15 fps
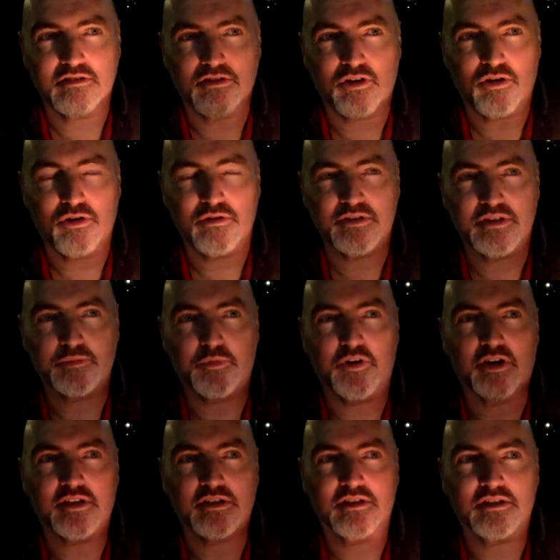the Holy
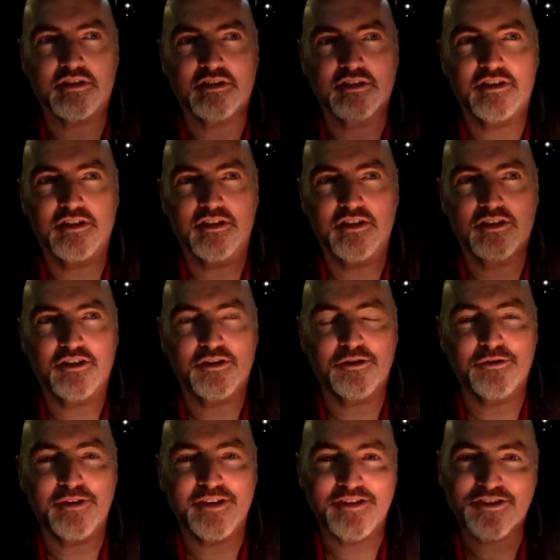Spirit
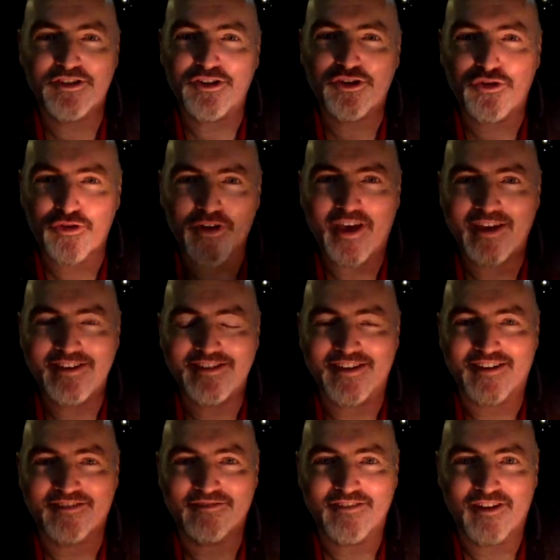who is the
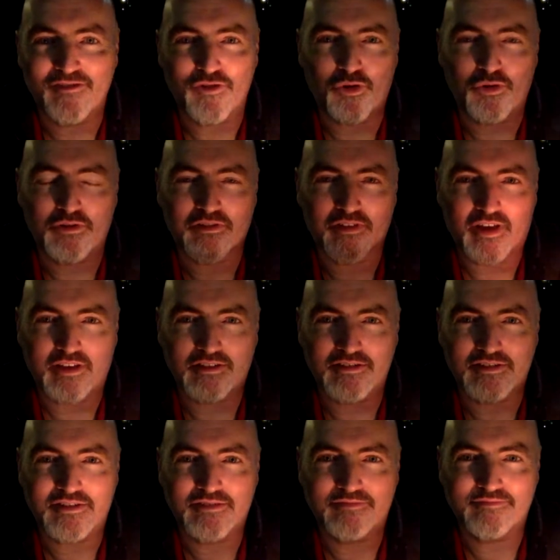creator of all
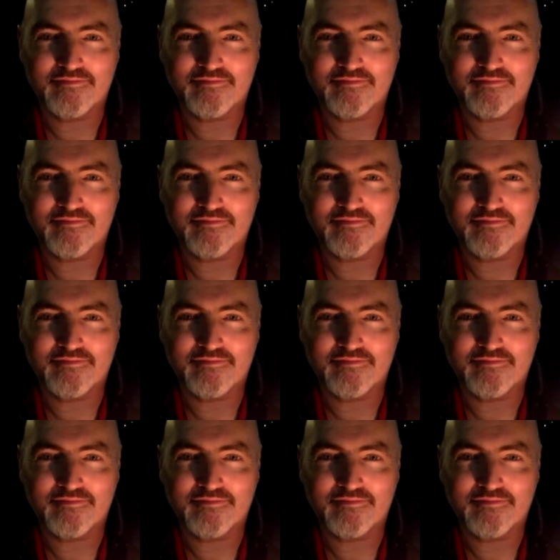things.